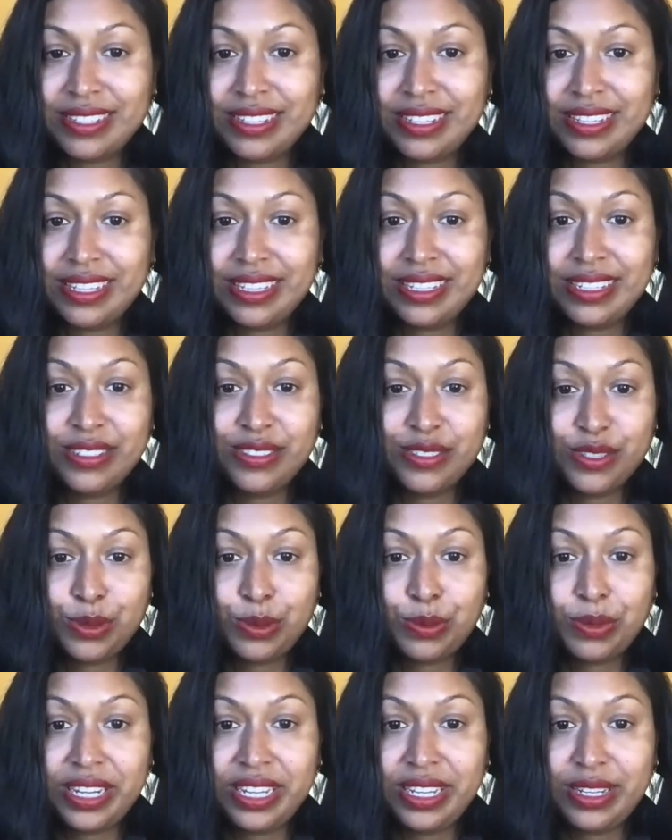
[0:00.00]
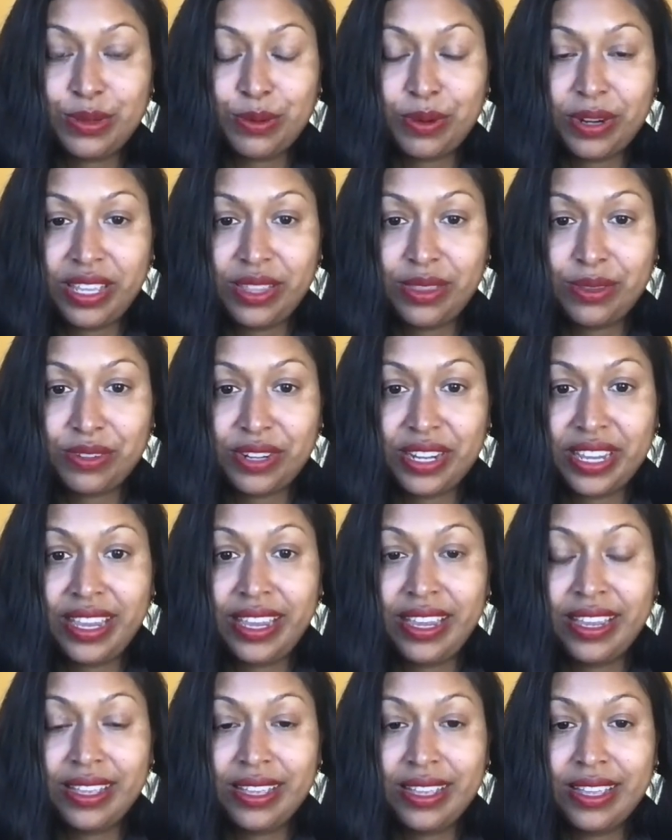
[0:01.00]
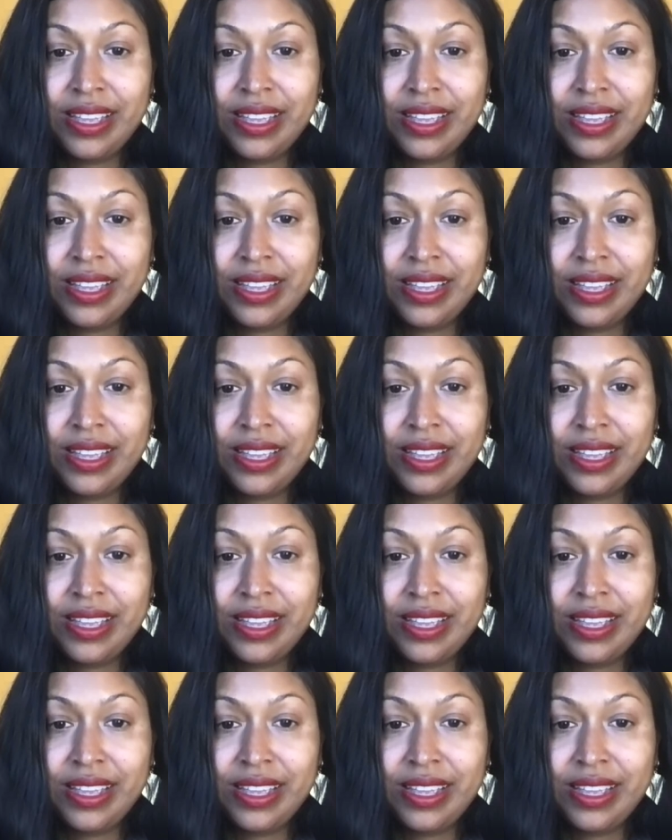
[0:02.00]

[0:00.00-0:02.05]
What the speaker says: in 2023.